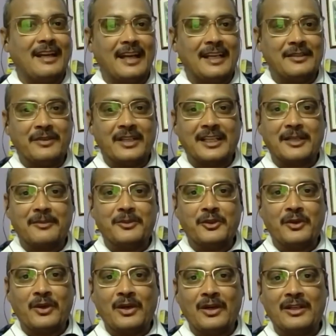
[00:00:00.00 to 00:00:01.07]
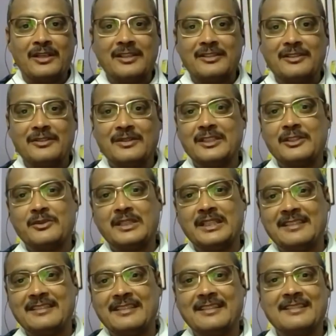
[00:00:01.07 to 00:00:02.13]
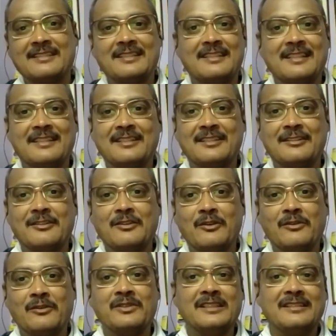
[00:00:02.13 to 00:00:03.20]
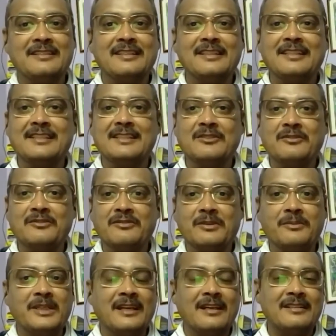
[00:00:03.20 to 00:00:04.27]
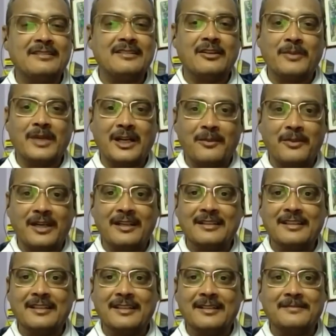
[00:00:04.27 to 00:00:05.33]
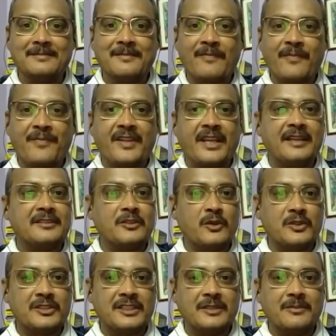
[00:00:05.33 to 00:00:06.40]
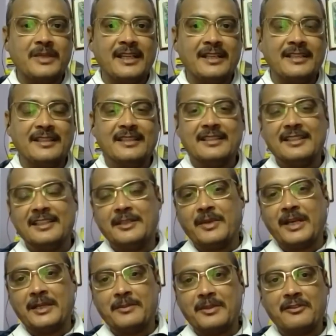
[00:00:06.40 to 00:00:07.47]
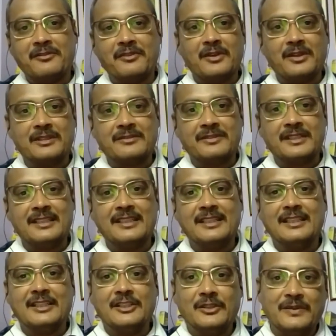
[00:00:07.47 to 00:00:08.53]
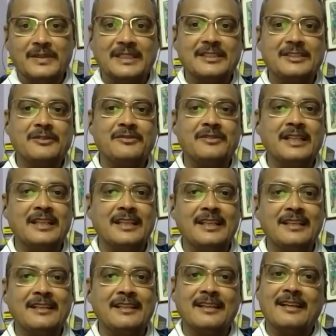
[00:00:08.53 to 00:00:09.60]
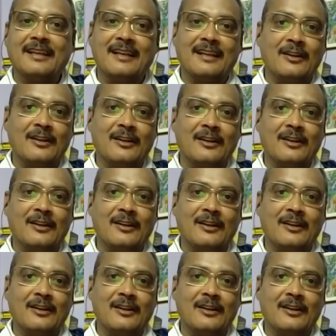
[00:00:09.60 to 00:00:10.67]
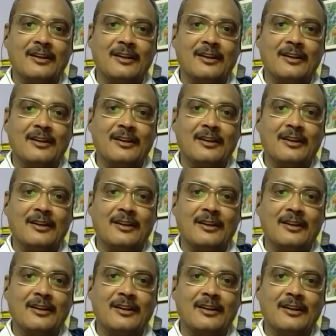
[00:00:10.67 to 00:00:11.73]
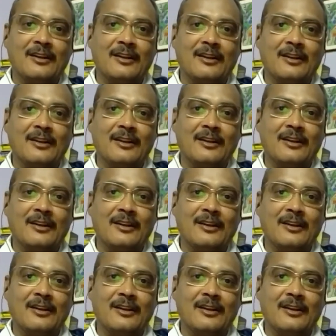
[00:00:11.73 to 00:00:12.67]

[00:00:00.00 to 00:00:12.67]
I welcome you all to the 26th session of this series of webinars on Mahābhārata, as hosted by the Department of Philosophy, University of Delhi, along with Kamala Nehru College, University of Delhi.